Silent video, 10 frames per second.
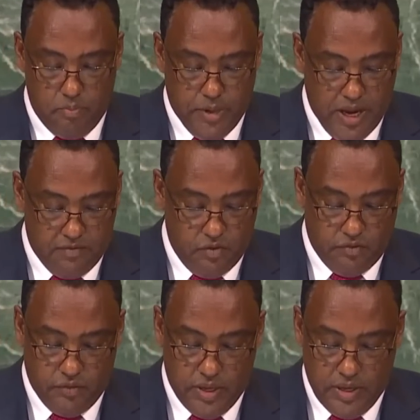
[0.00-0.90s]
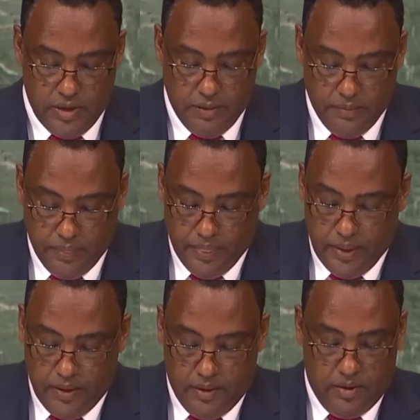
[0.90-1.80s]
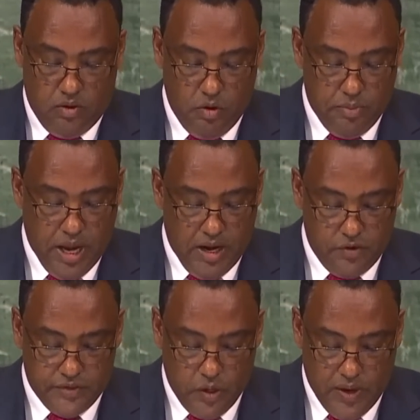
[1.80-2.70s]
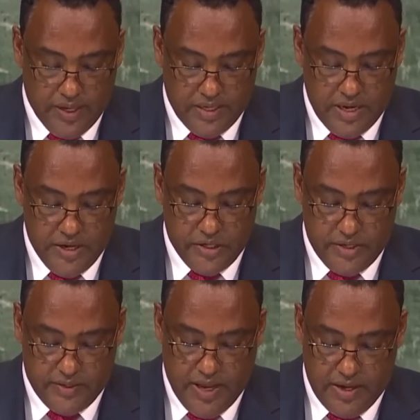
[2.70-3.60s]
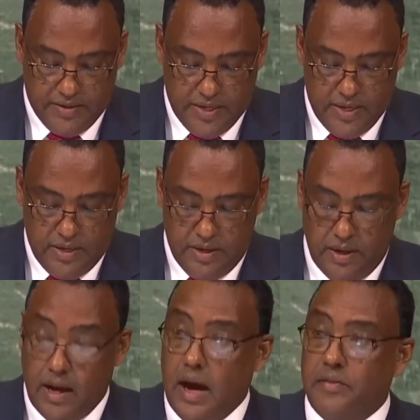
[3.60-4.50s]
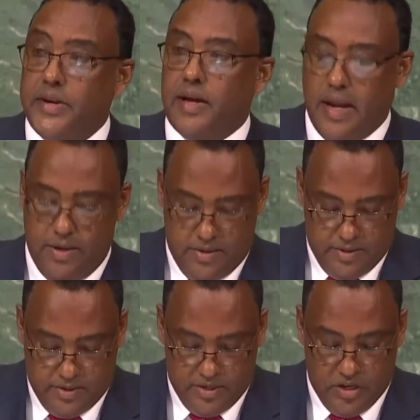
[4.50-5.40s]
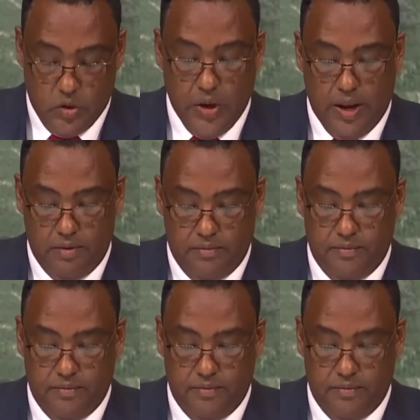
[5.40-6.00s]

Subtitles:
on behalf of the United Nations and the African Union.